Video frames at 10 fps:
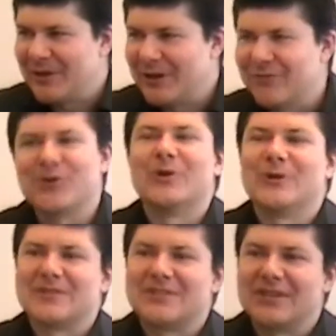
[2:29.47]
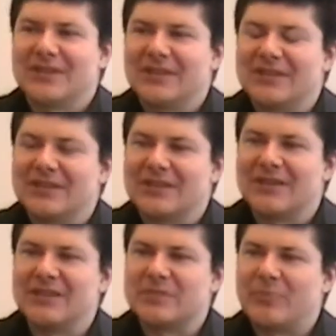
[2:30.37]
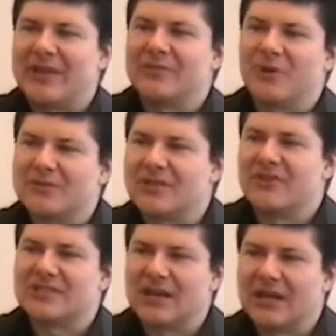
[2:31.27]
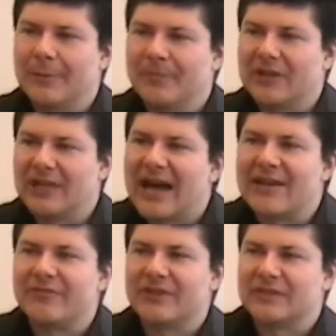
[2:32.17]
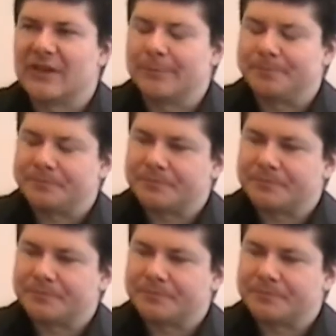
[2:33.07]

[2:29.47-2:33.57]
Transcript: of course uh, he spent most of his uh, life in the